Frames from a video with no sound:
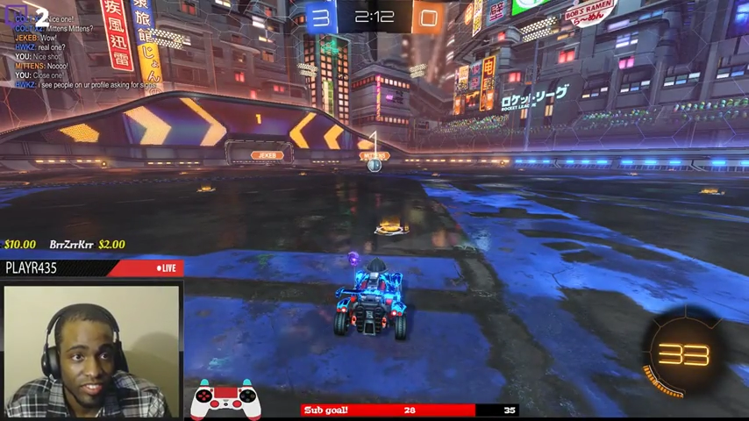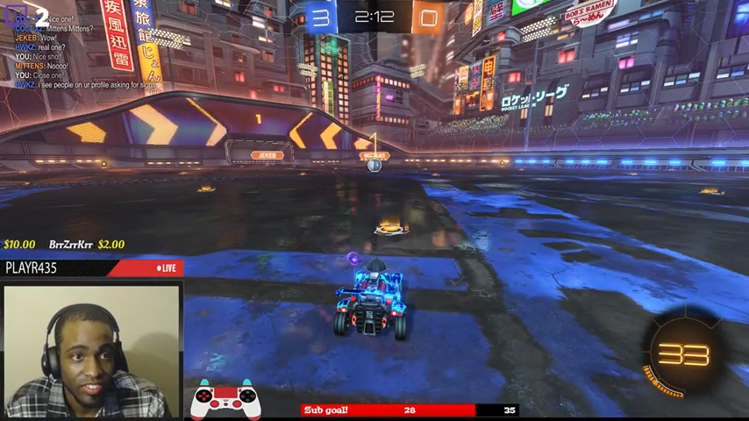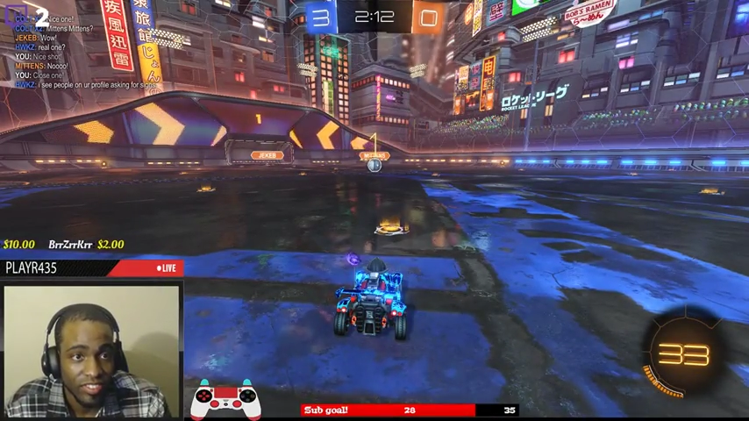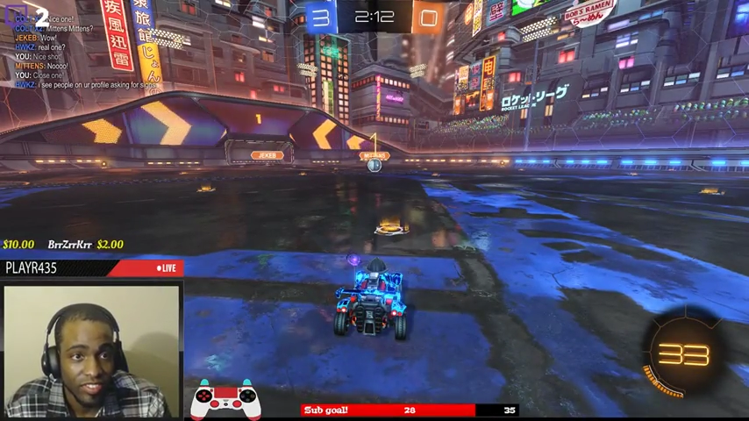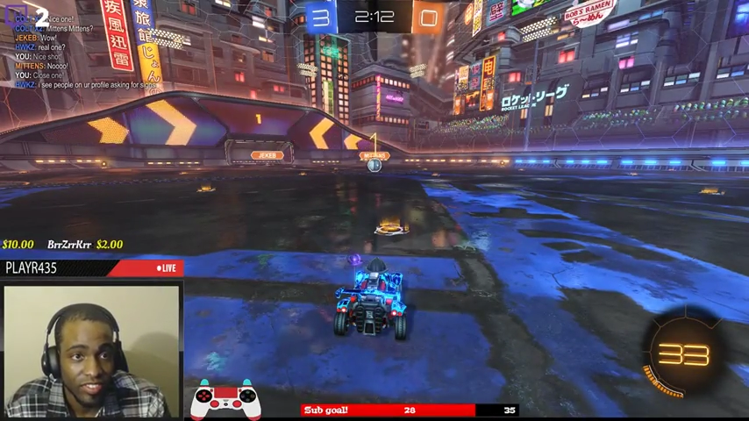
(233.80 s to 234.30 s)

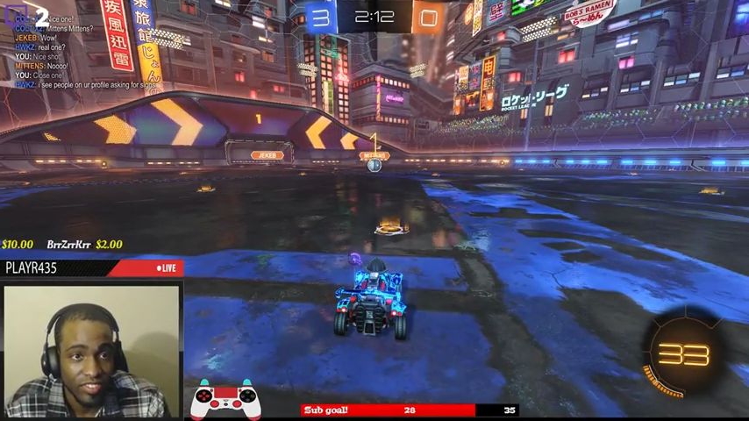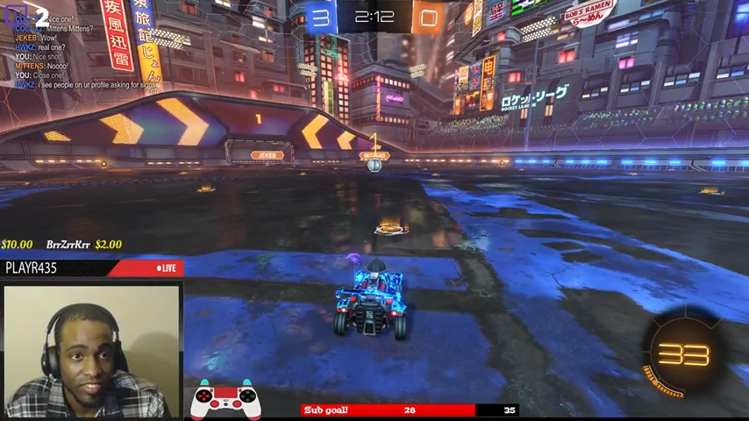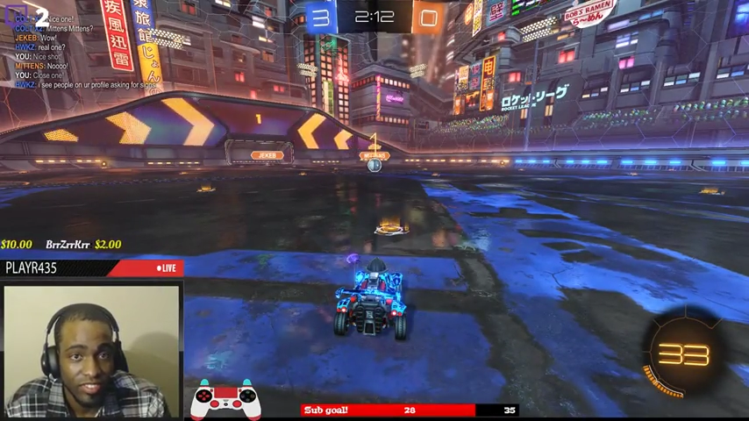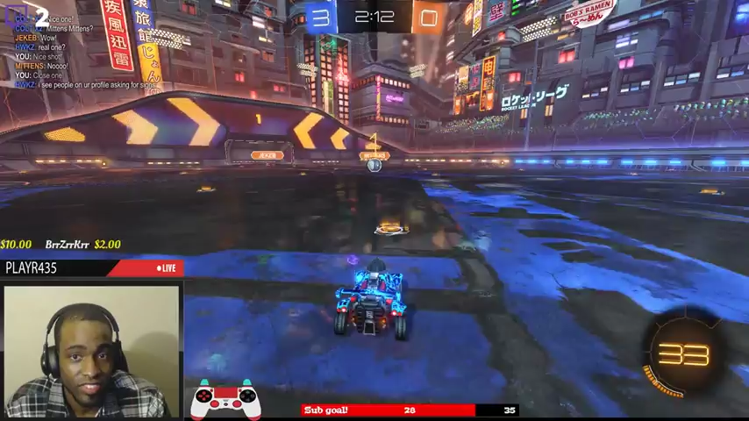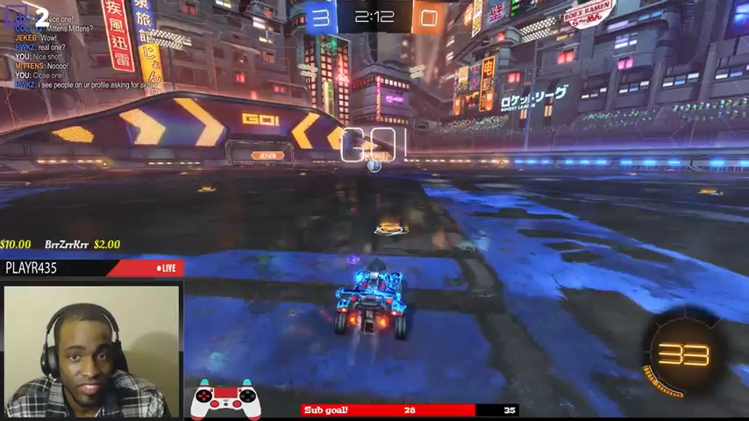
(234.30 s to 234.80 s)

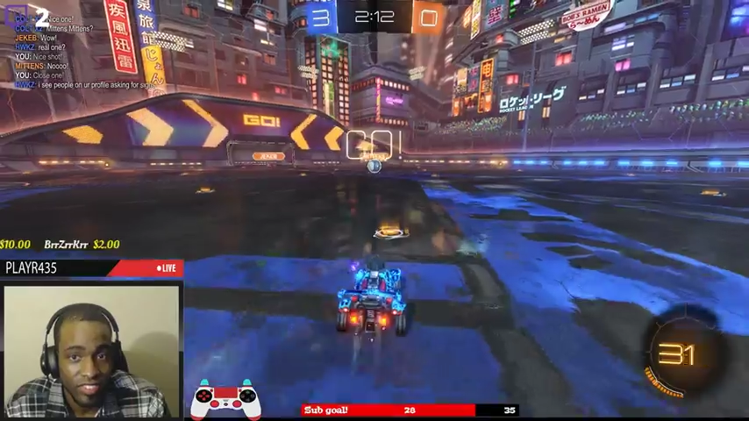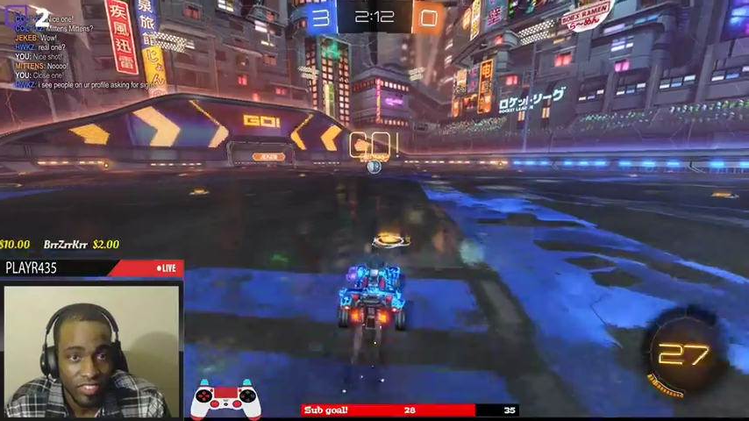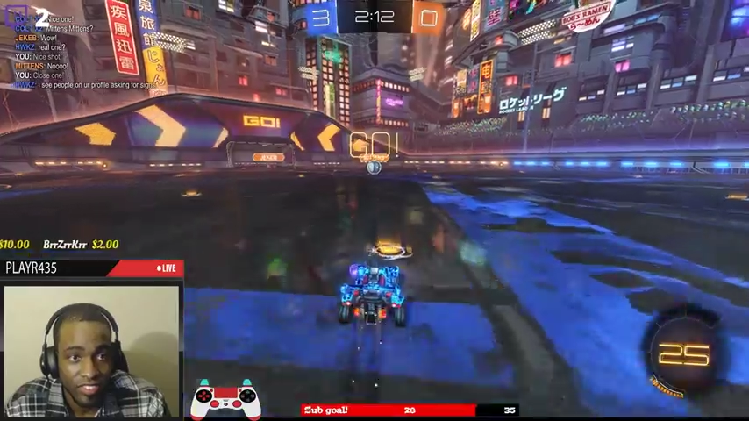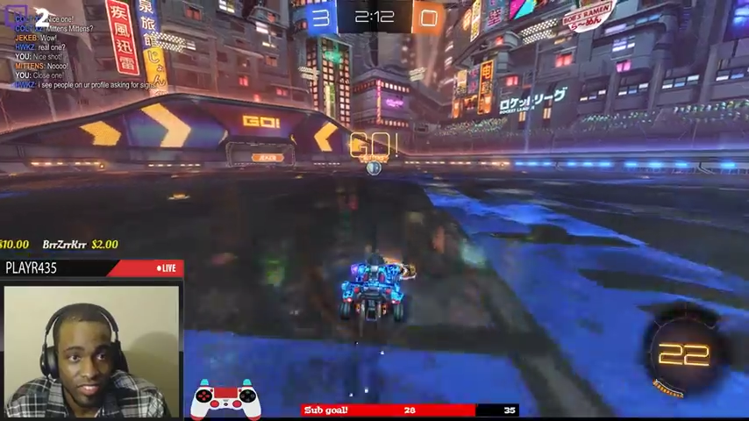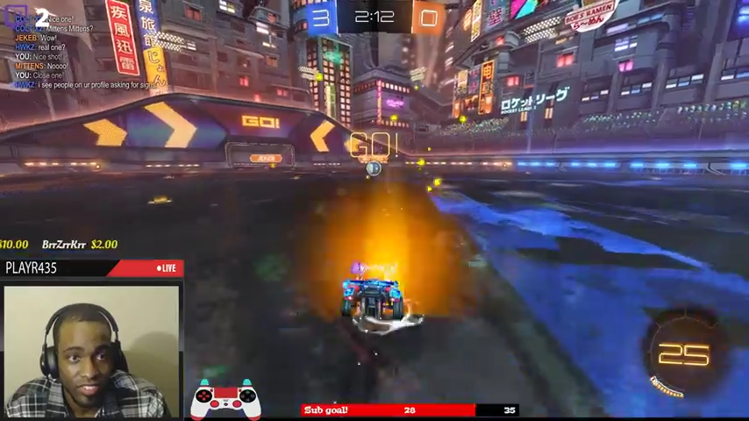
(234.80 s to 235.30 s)

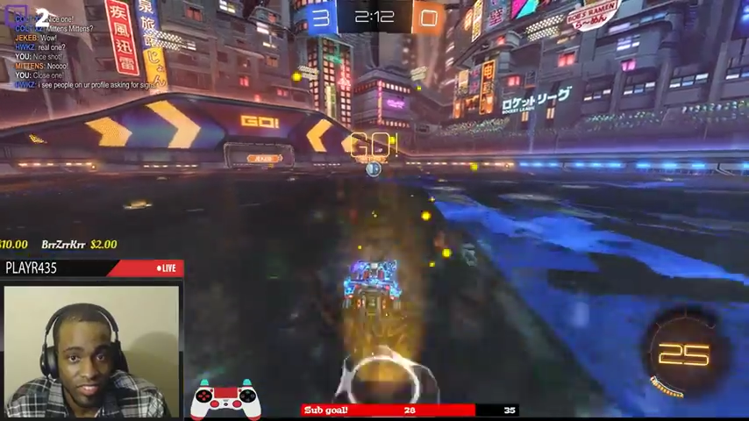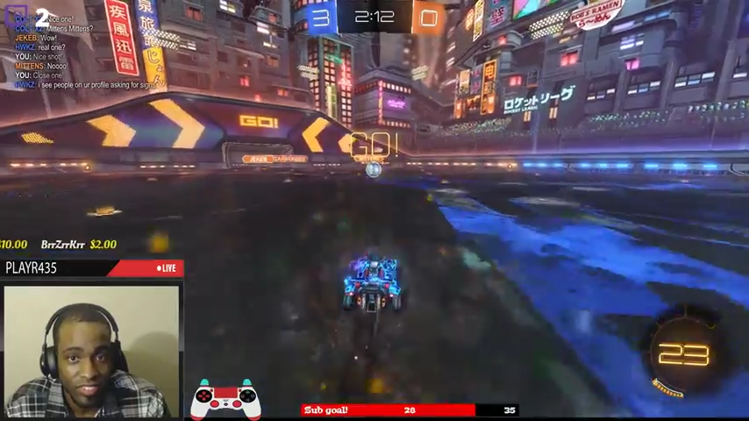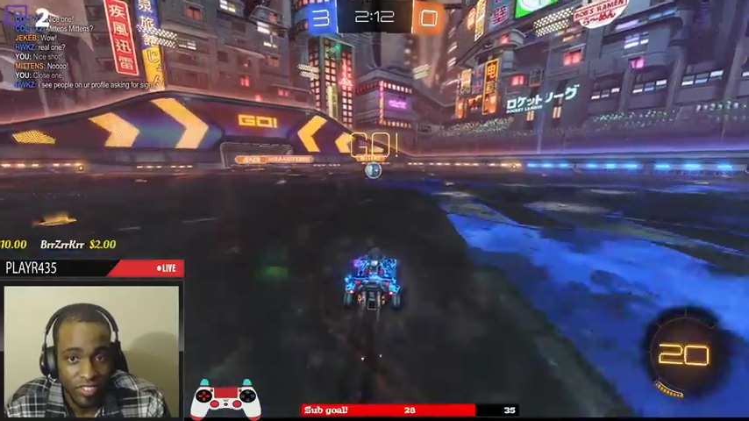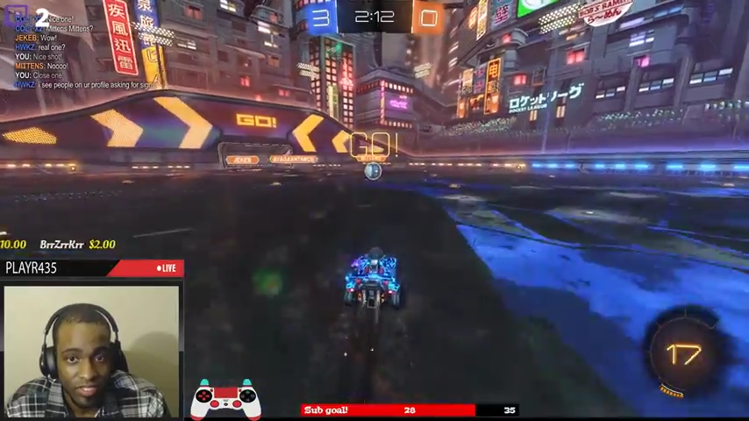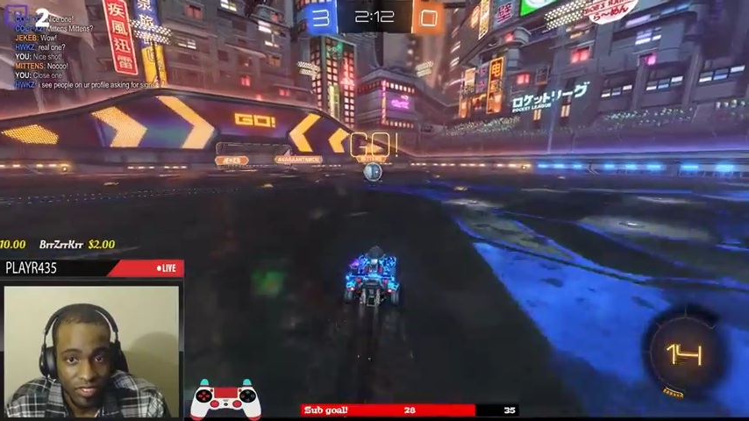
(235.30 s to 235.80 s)

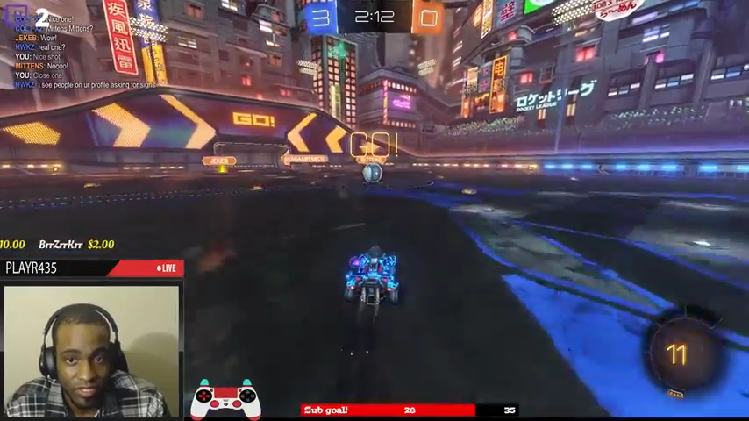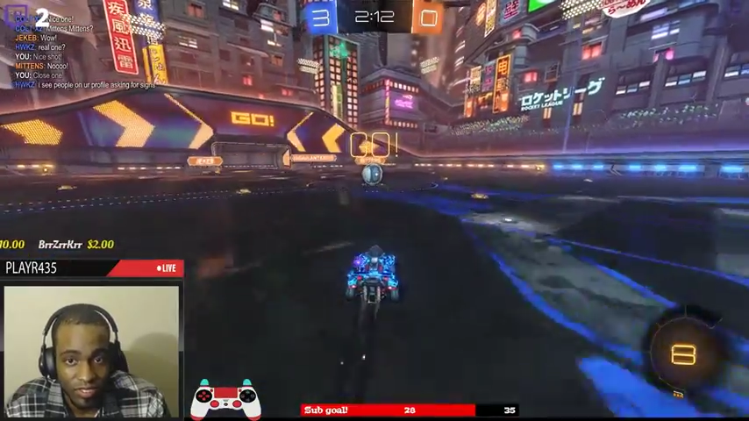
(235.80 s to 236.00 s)
(no one is talking)